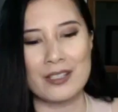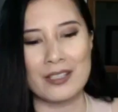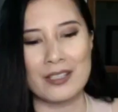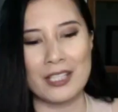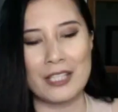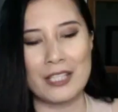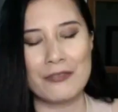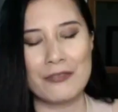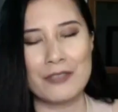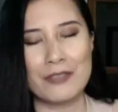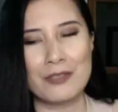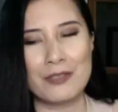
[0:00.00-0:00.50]

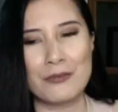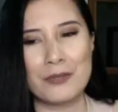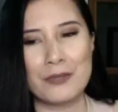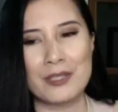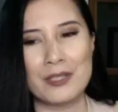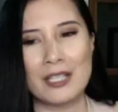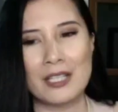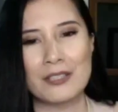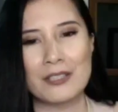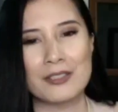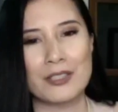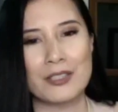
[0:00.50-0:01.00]
even
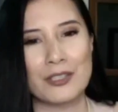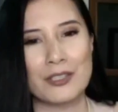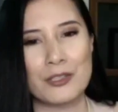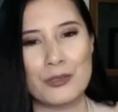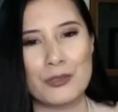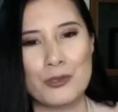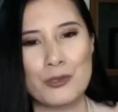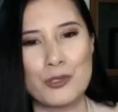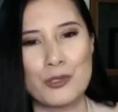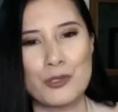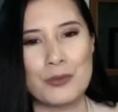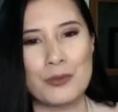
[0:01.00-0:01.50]
without the
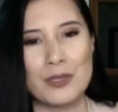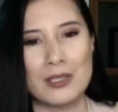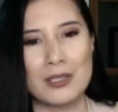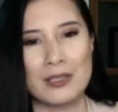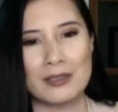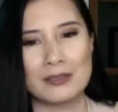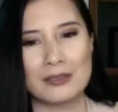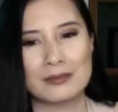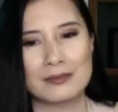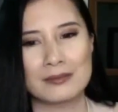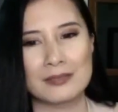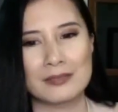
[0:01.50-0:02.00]

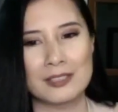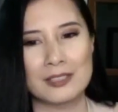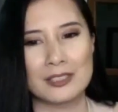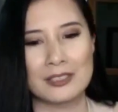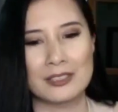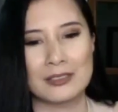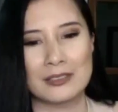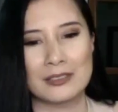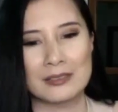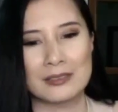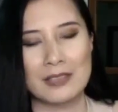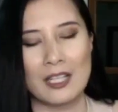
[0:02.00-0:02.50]
usual,
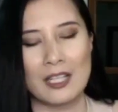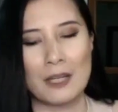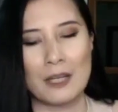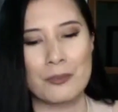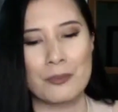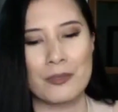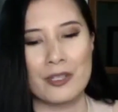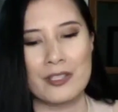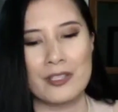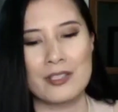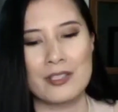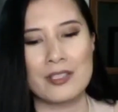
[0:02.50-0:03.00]

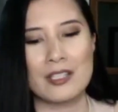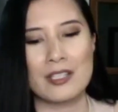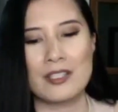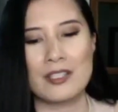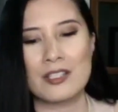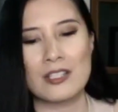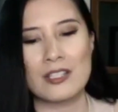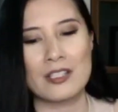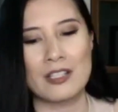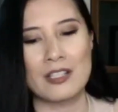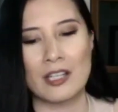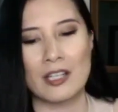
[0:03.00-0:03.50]
Apres Ski
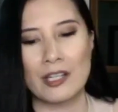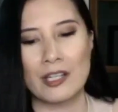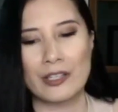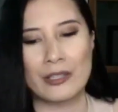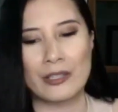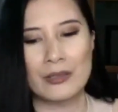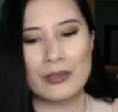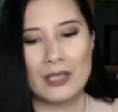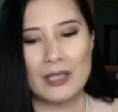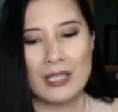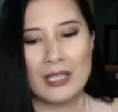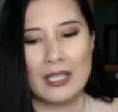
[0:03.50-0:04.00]
scenario,
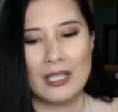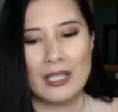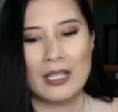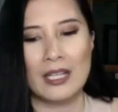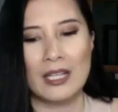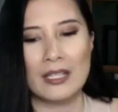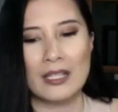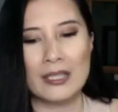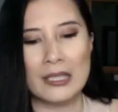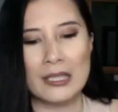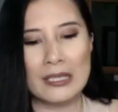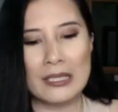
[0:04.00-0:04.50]

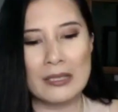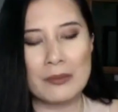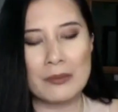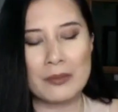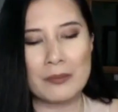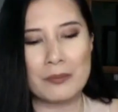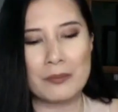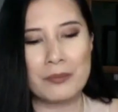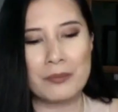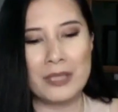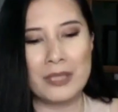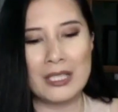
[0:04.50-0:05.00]
I
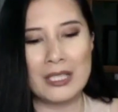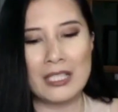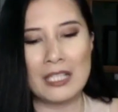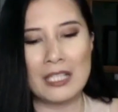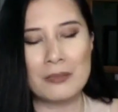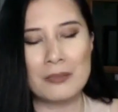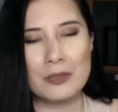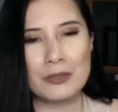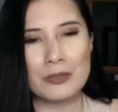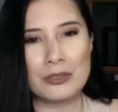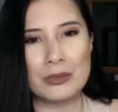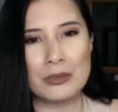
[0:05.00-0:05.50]
think being
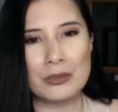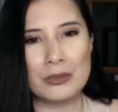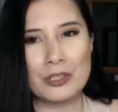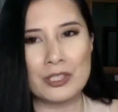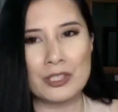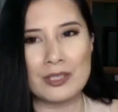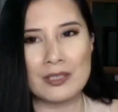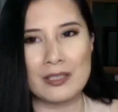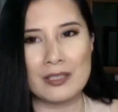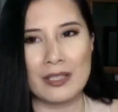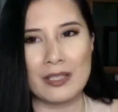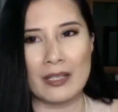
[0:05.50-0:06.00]
able to
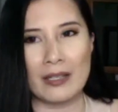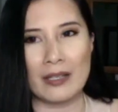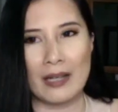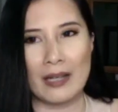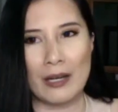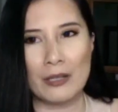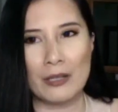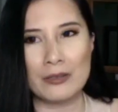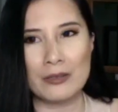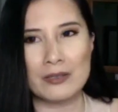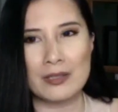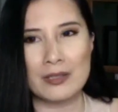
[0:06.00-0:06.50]
just get
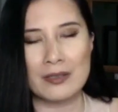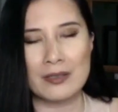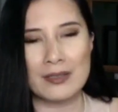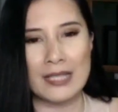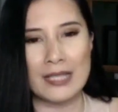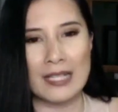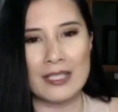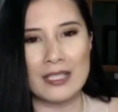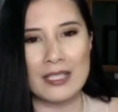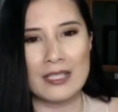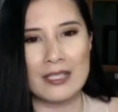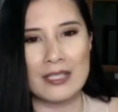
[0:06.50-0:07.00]
out,
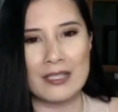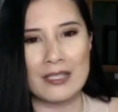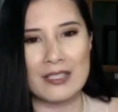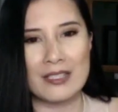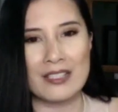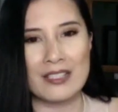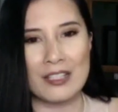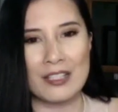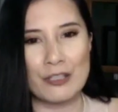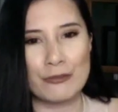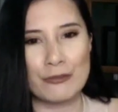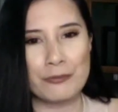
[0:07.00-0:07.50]
that in
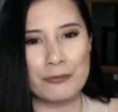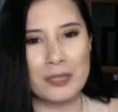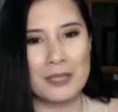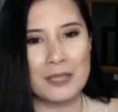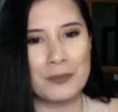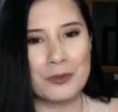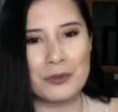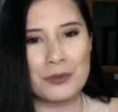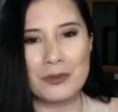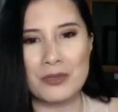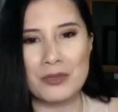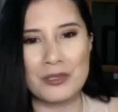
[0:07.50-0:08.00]
itself, people
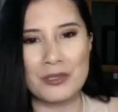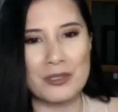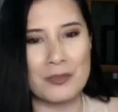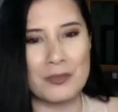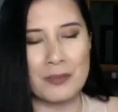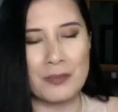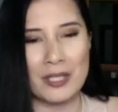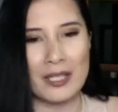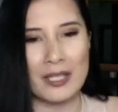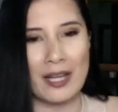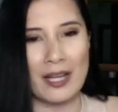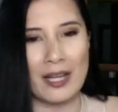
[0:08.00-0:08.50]
will just
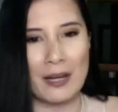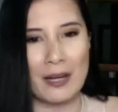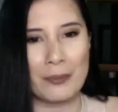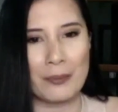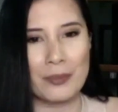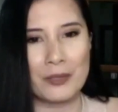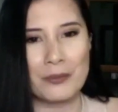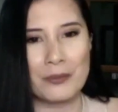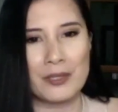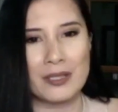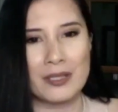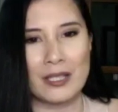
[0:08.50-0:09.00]
be happy
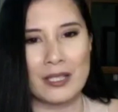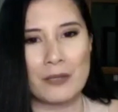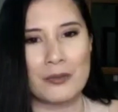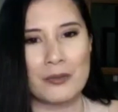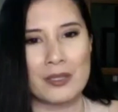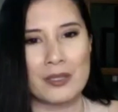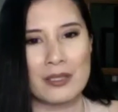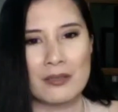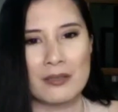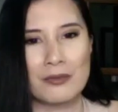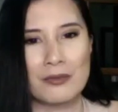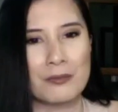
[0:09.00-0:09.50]
with that, with
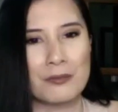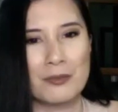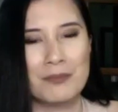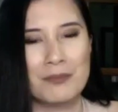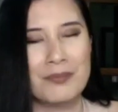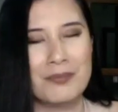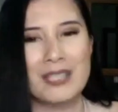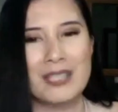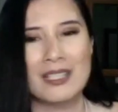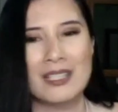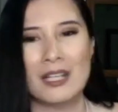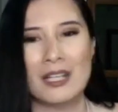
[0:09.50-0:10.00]

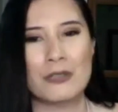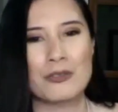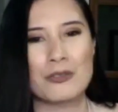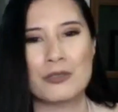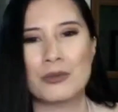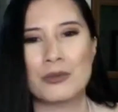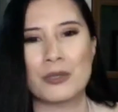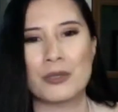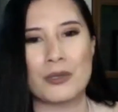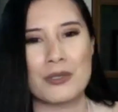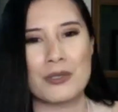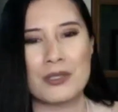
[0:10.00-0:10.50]
being
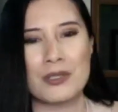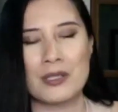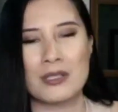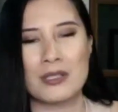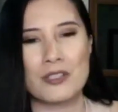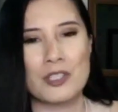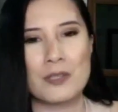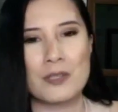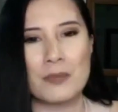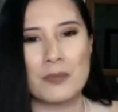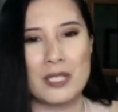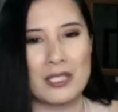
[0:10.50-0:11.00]
outdoors and
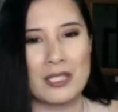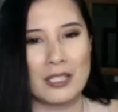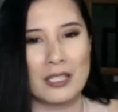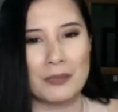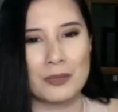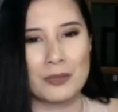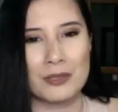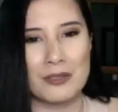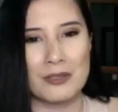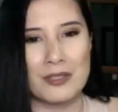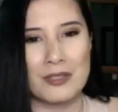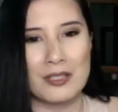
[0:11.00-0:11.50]
just being able
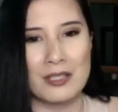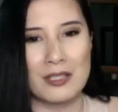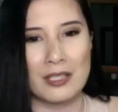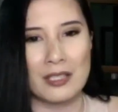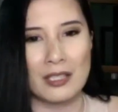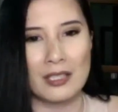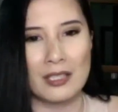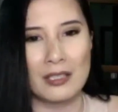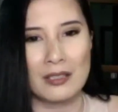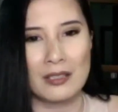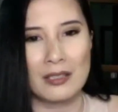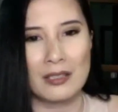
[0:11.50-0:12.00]
to
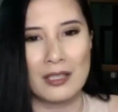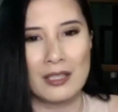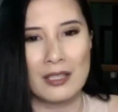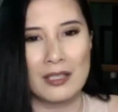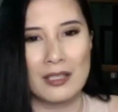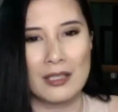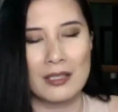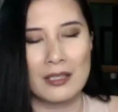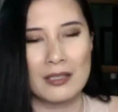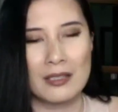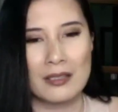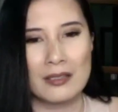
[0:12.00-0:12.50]
ski.
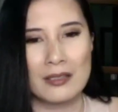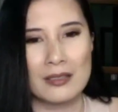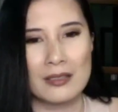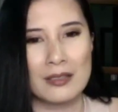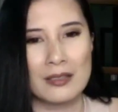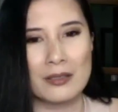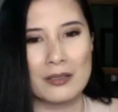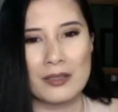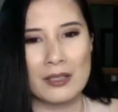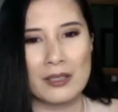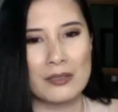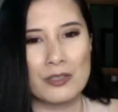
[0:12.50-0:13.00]

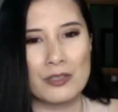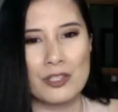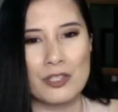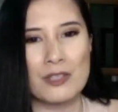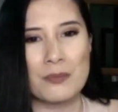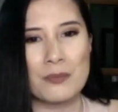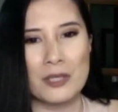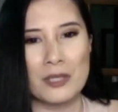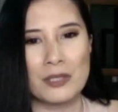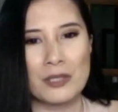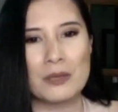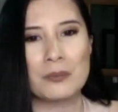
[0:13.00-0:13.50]
They'll just
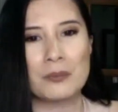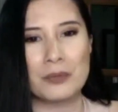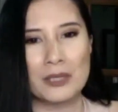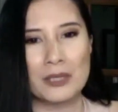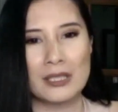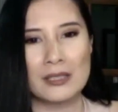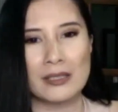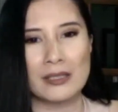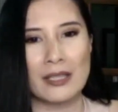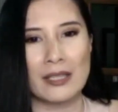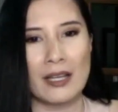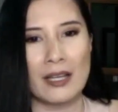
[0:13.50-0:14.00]
be
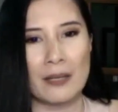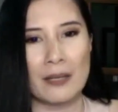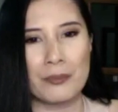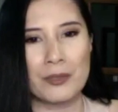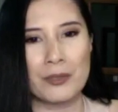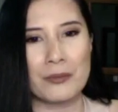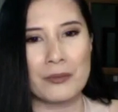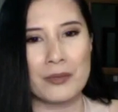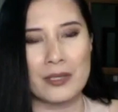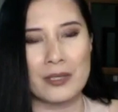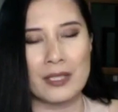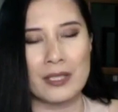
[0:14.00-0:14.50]
completely happy
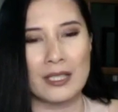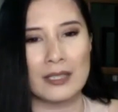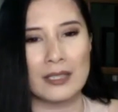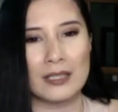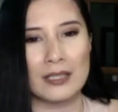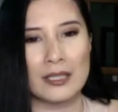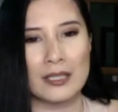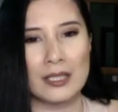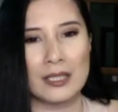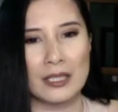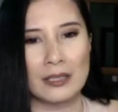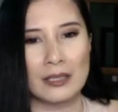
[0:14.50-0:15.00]
with that, I
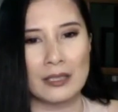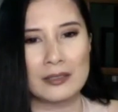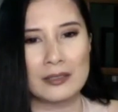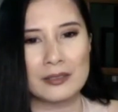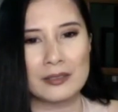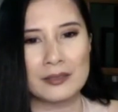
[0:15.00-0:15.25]
think.